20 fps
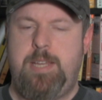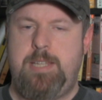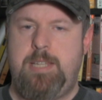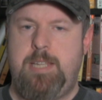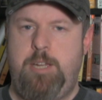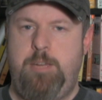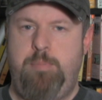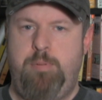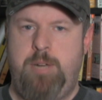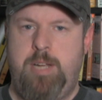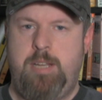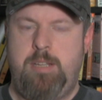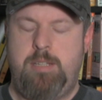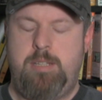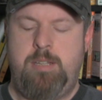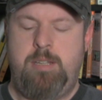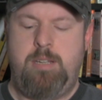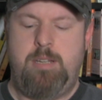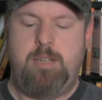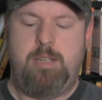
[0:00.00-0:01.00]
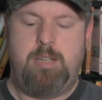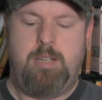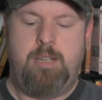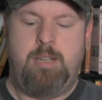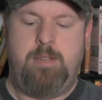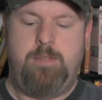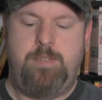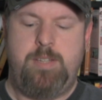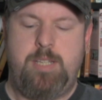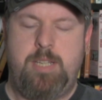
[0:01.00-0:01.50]
that's how you pronounce it.
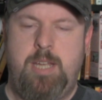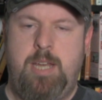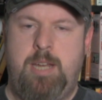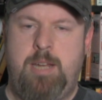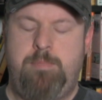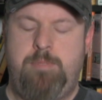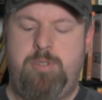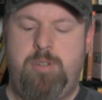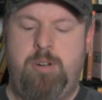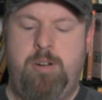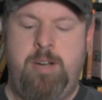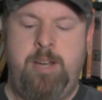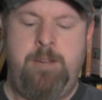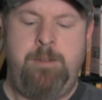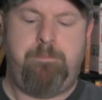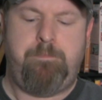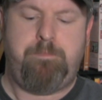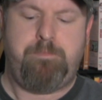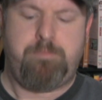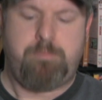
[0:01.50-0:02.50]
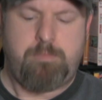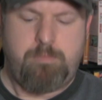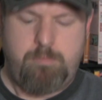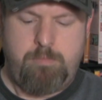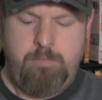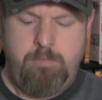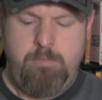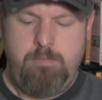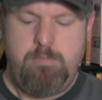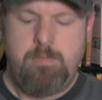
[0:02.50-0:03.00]
If it's not, I'm sorry.
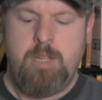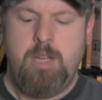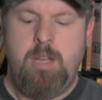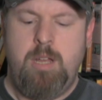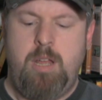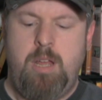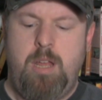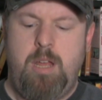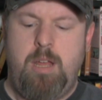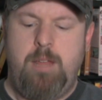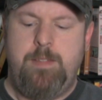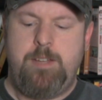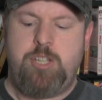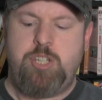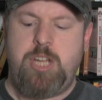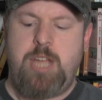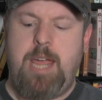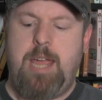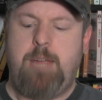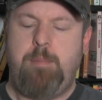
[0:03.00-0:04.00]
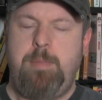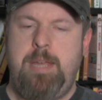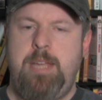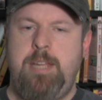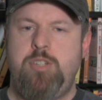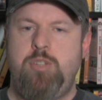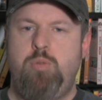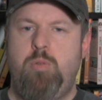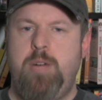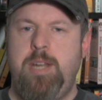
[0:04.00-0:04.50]
The Shack
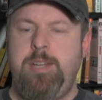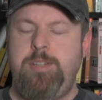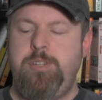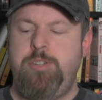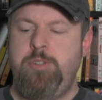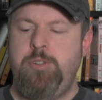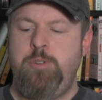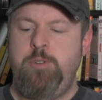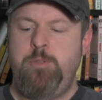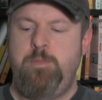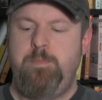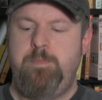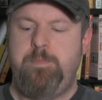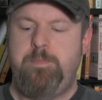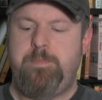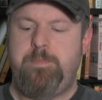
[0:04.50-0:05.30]
Man 22,